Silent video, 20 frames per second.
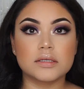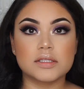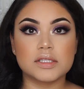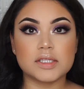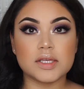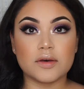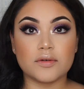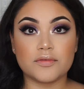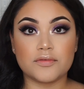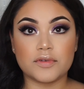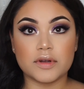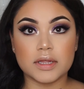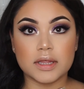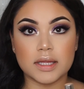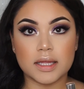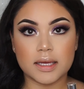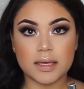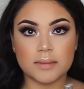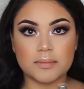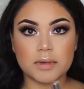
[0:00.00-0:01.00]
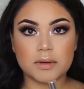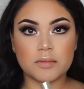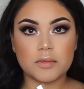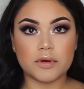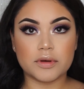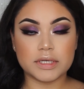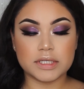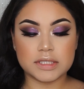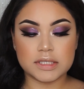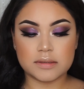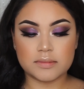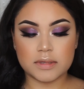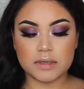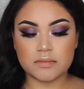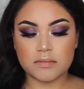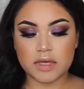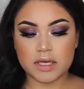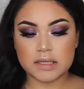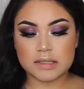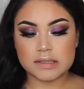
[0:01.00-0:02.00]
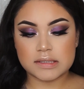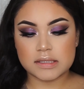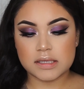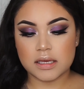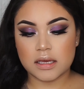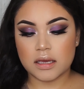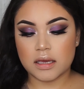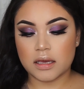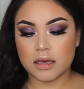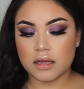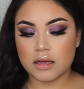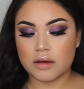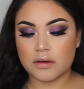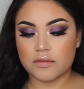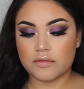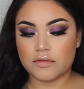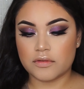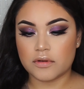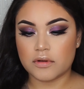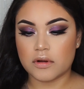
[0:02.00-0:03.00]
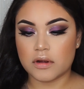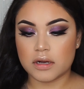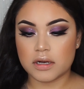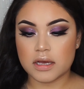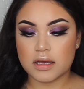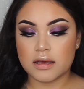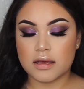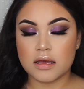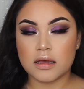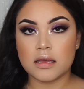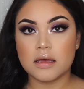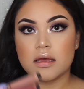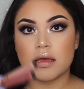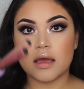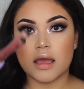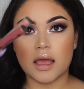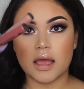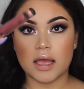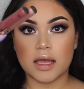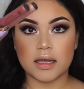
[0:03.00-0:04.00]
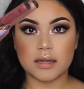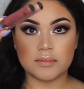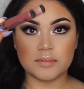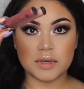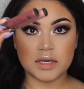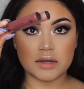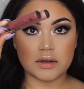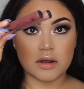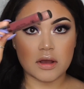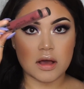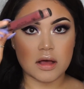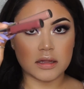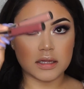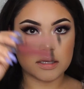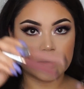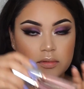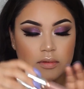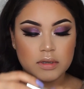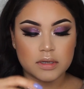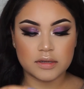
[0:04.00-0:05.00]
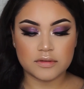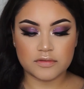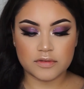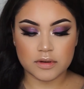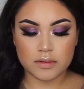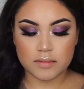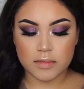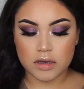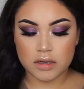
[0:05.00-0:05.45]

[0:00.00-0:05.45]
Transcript: So for lip, I'm going to be mixing Veronica and Pure Hollywood from